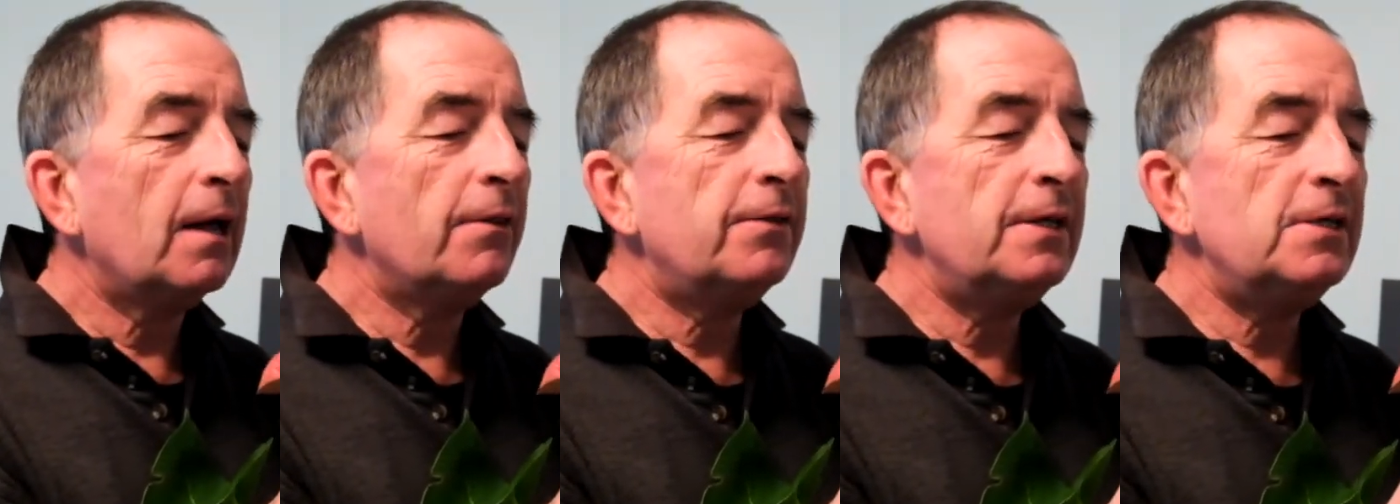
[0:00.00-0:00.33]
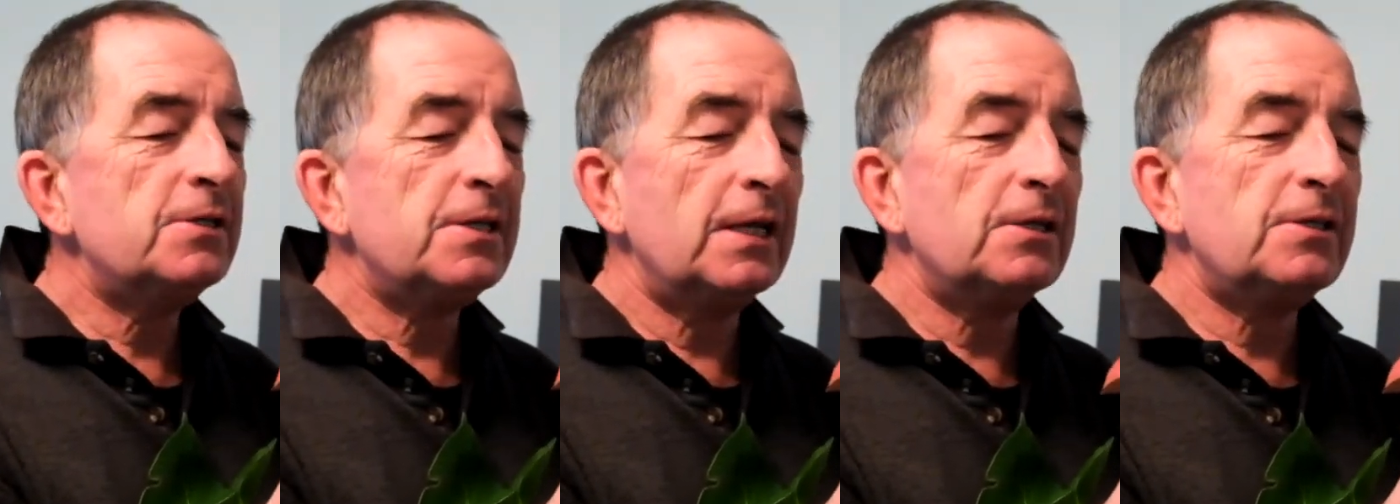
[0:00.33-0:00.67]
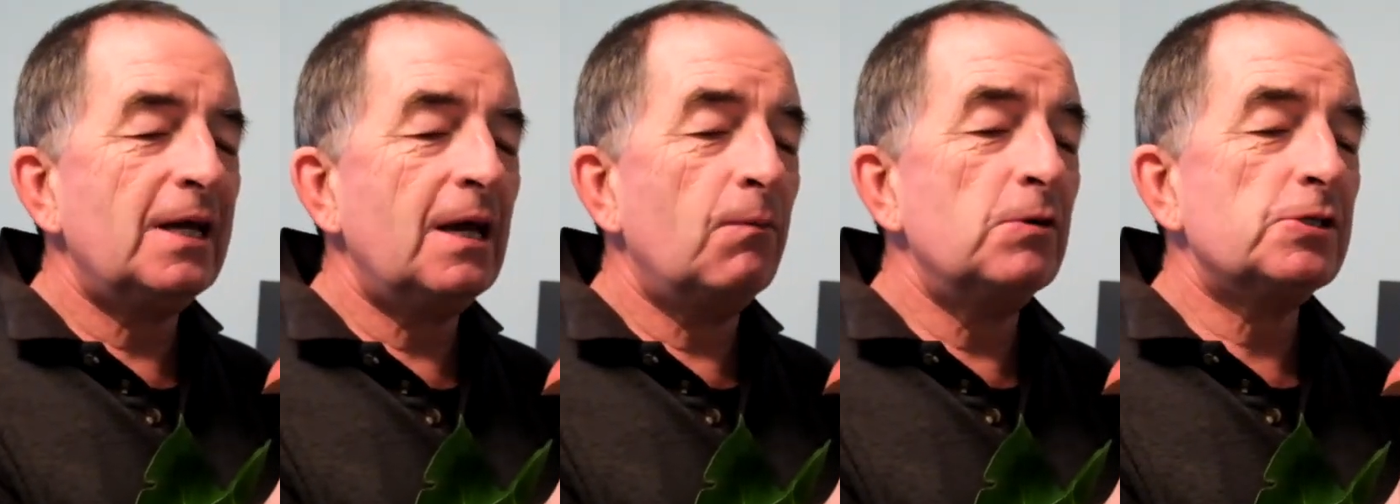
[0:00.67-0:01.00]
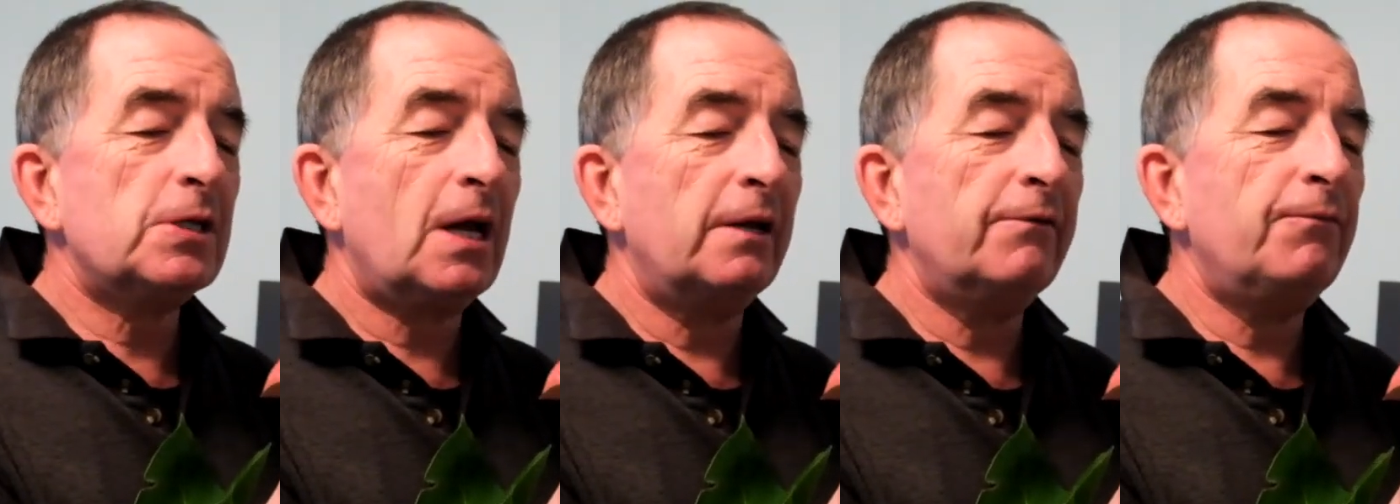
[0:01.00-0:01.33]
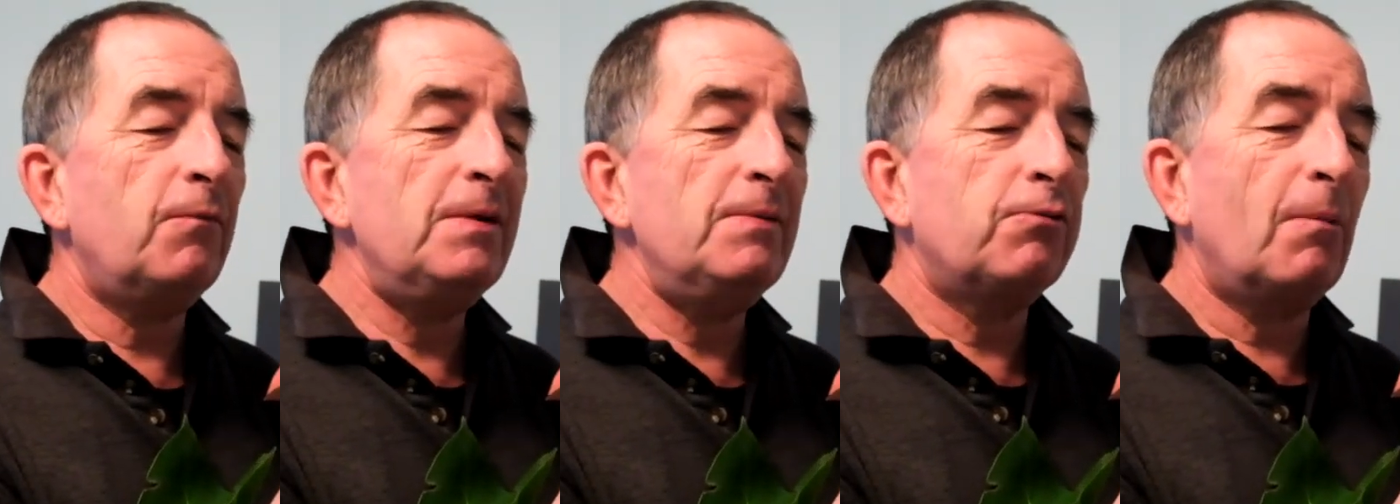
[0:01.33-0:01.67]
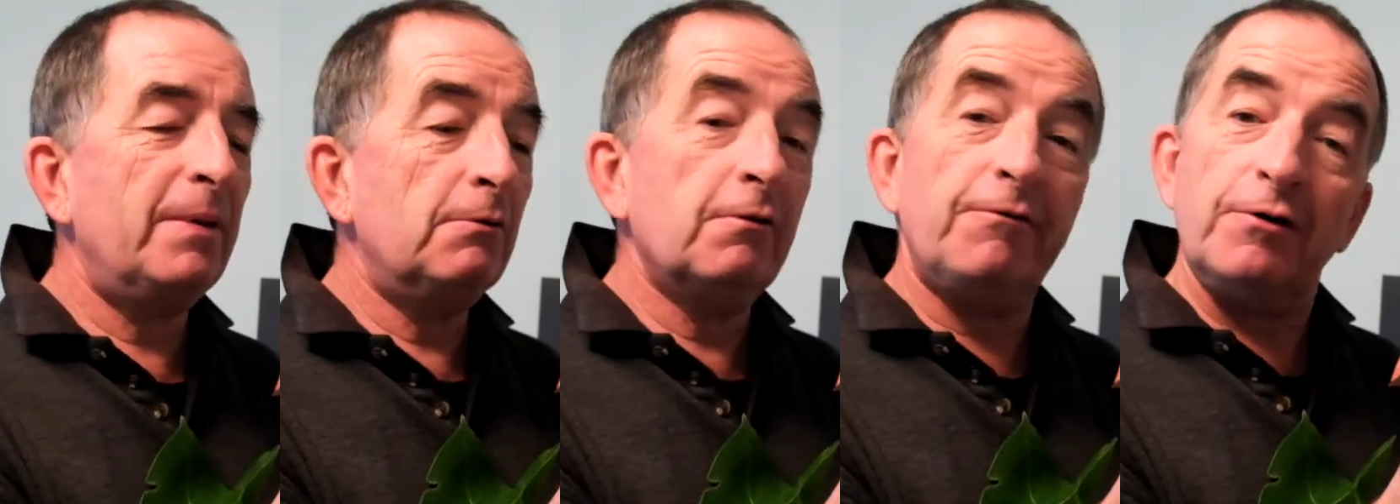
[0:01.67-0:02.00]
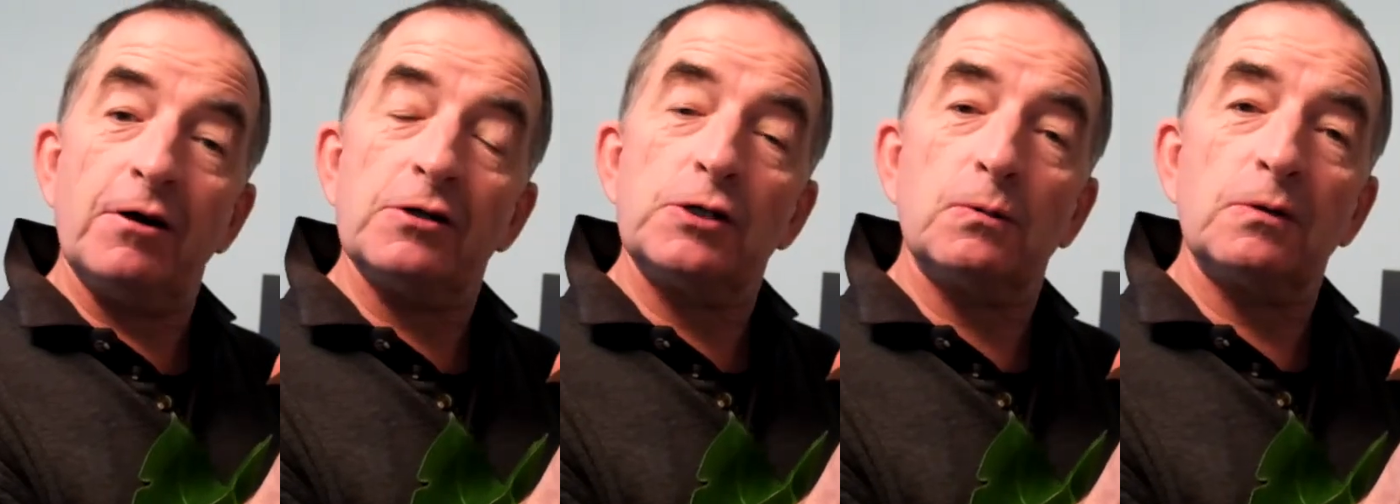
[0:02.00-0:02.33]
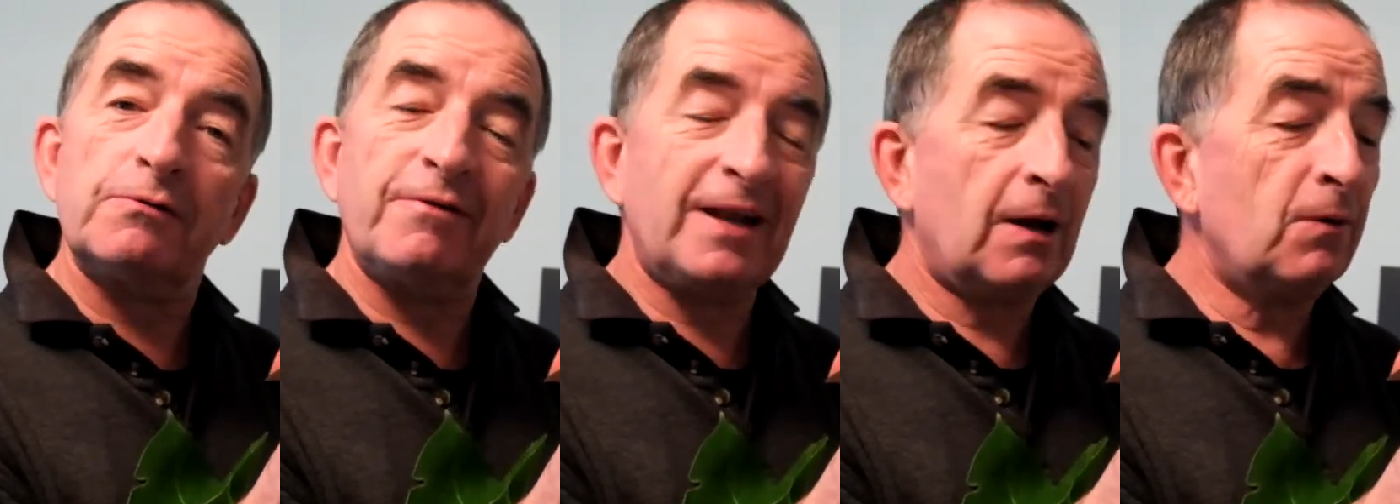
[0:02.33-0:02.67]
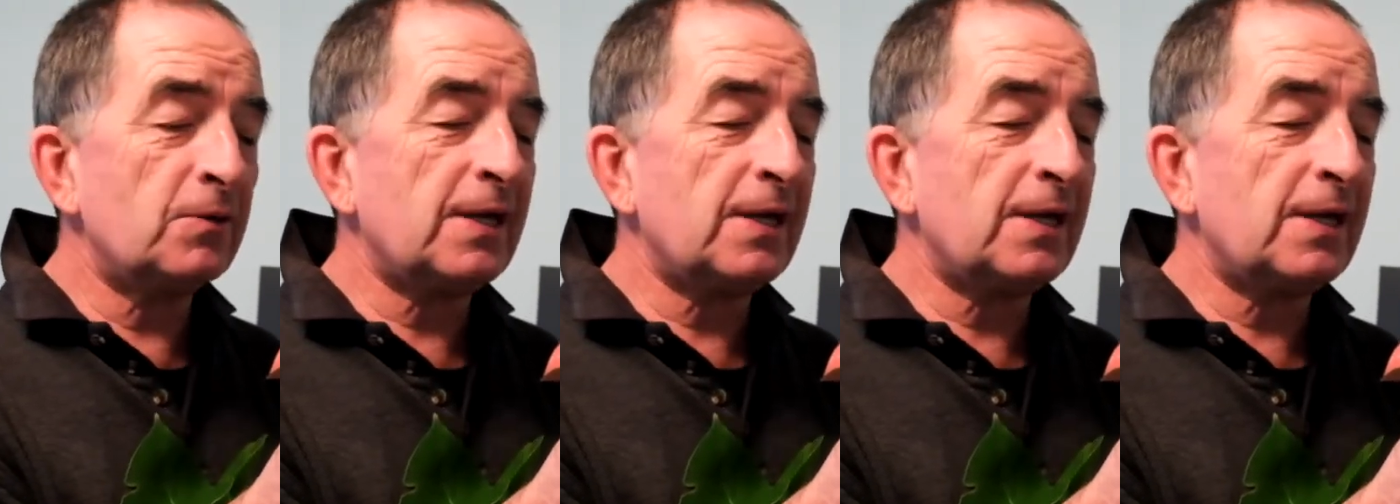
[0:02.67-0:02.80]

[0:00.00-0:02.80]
These things here, which kind of we probably refer to as flowers,